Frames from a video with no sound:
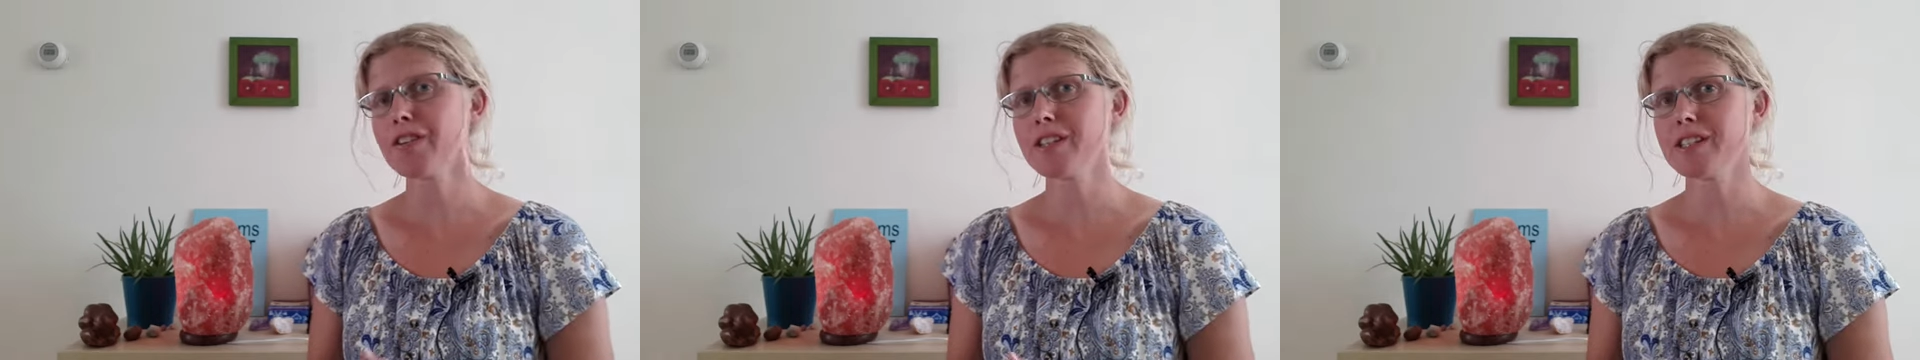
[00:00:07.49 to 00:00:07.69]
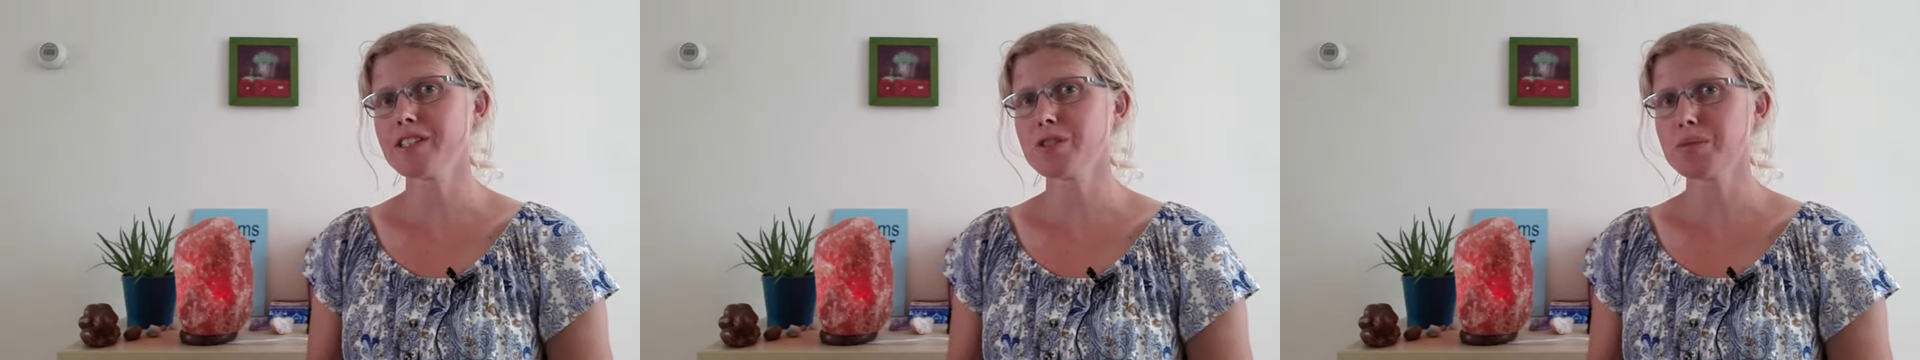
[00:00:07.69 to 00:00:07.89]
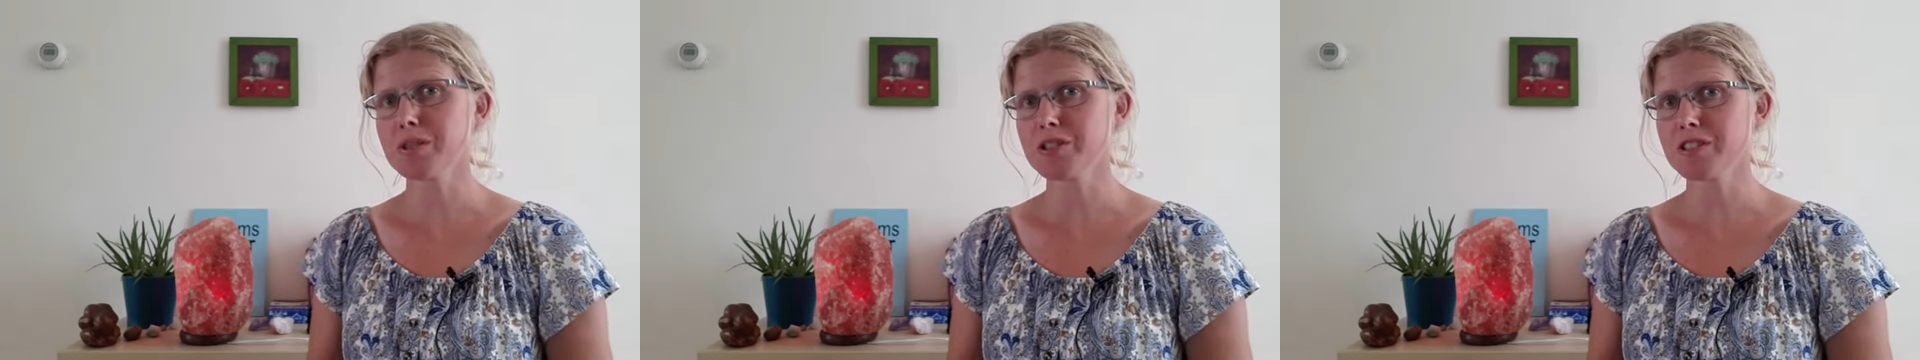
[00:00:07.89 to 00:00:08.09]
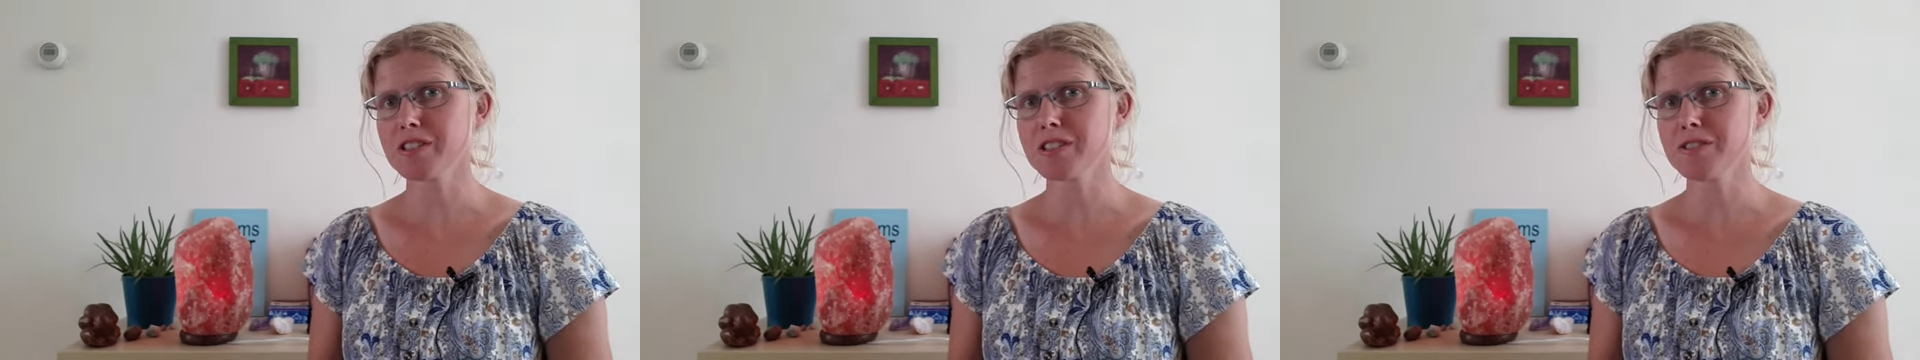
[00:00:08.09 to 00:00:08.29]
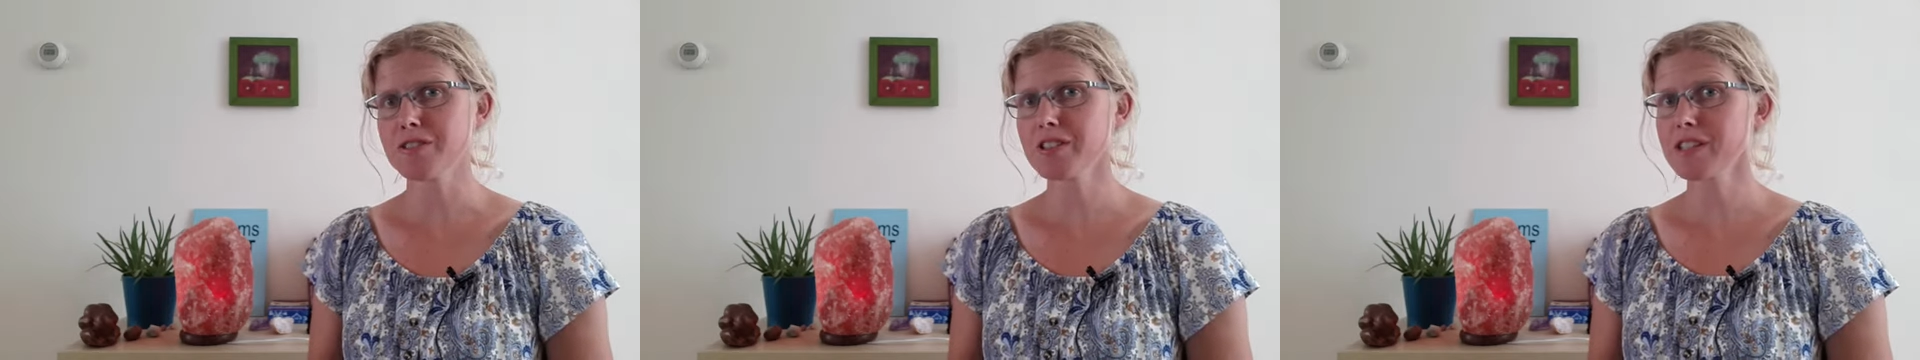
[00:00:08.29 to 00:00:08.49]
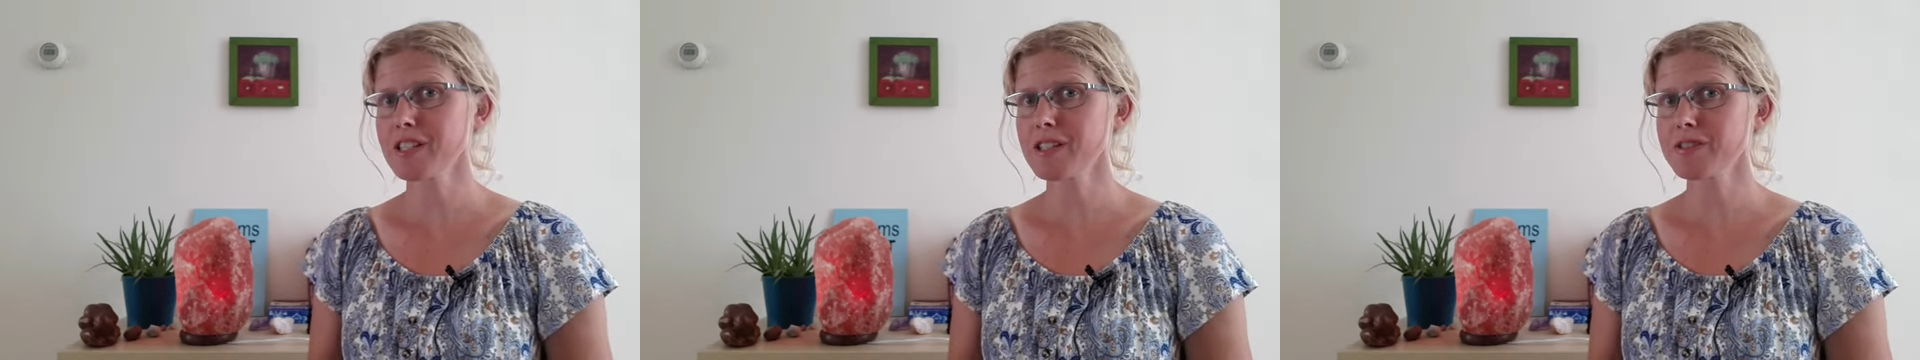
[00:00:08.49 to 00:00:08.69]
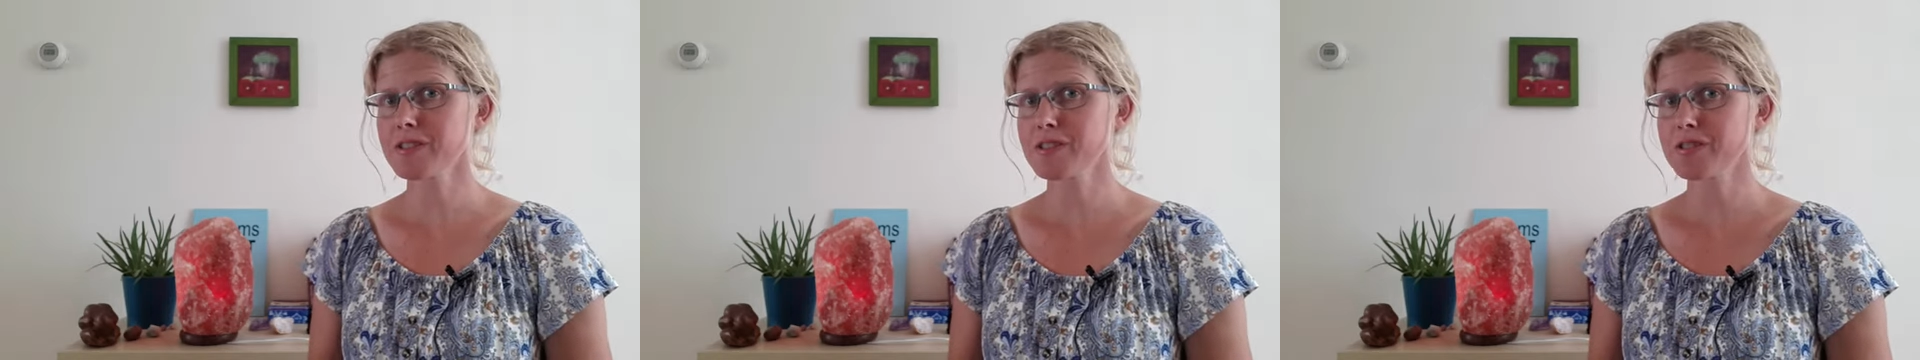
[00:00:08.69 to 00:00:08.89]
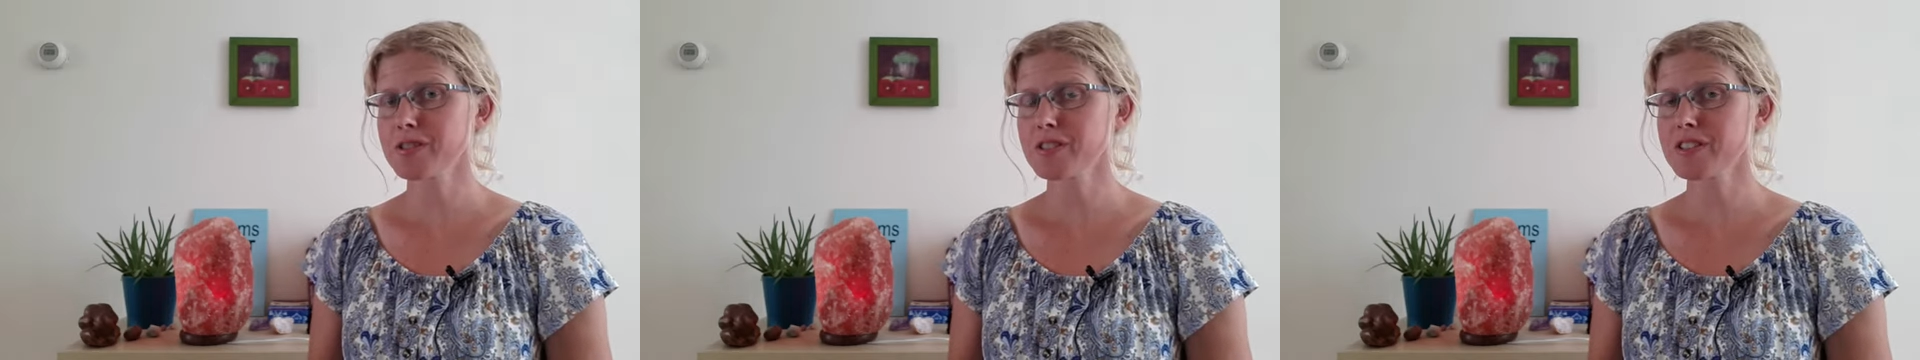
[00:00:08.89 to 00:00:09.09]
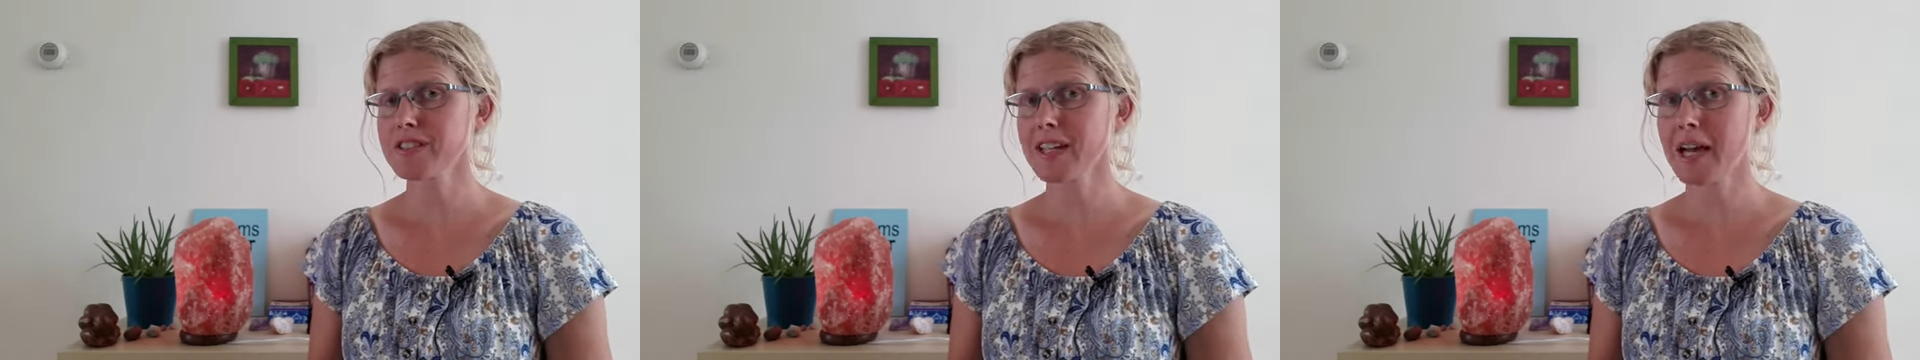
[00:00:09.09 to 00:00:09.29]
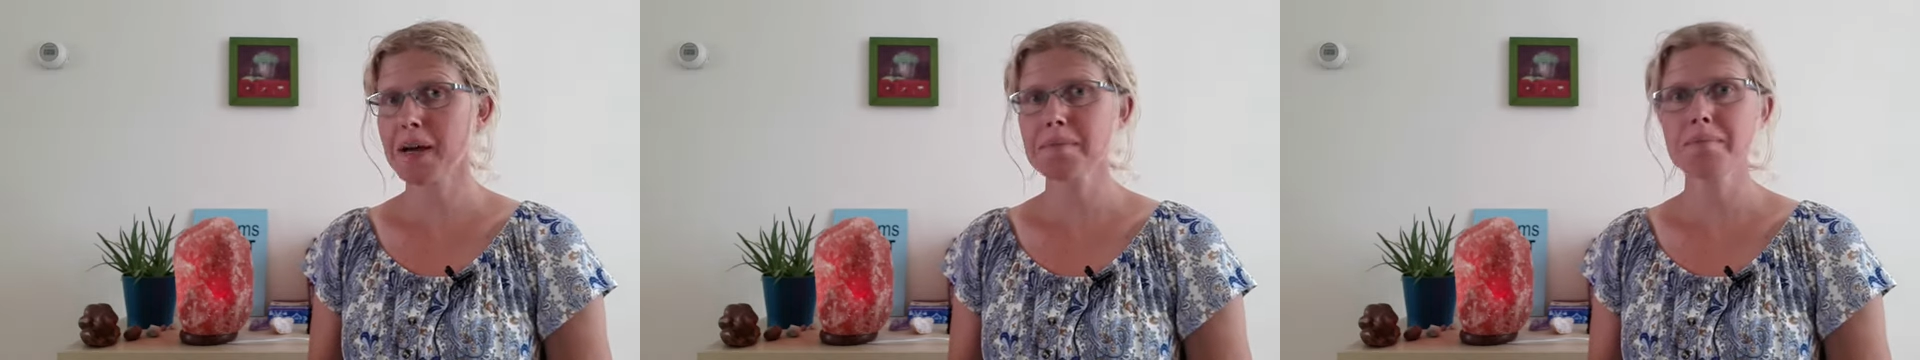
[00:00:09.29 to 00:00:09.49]
and especially if you're here for the first
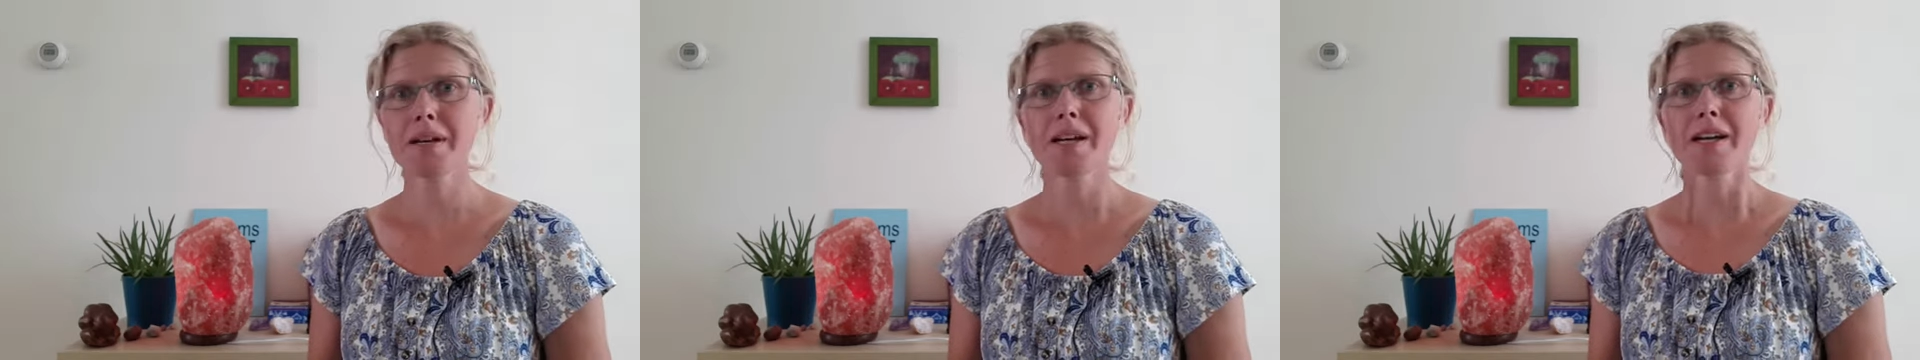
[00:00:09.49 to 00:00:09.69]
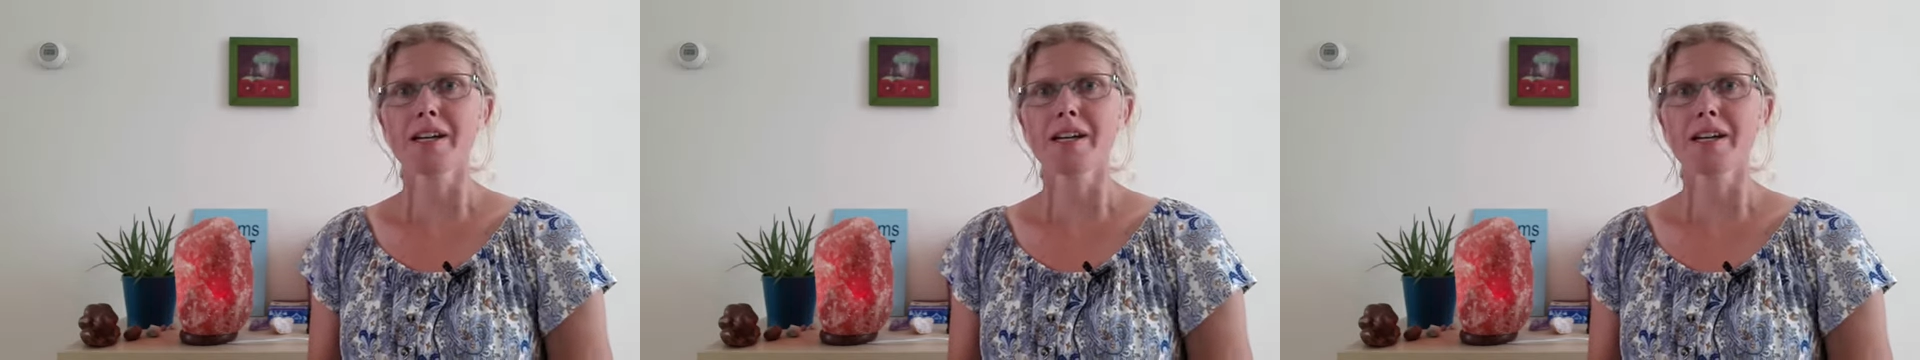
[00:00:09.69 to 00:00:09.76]
time.